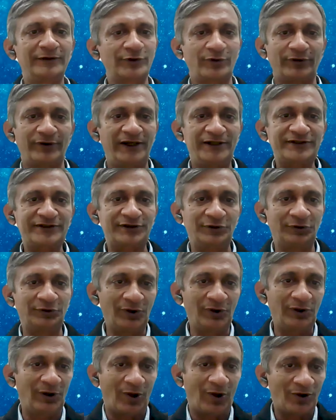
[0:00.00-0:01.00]
So it's
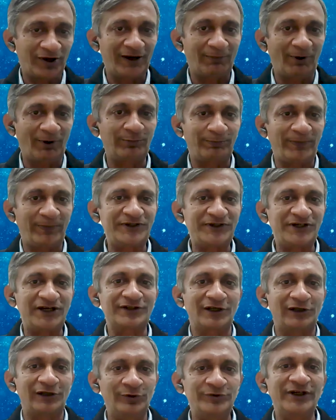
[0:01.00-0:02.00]
no longer about
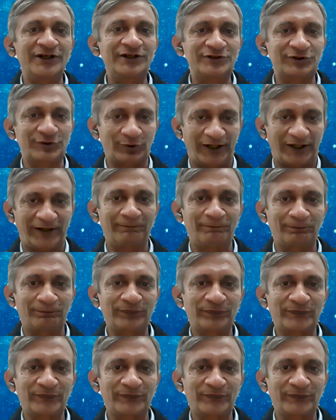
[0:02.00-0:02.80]
pitching solutions today.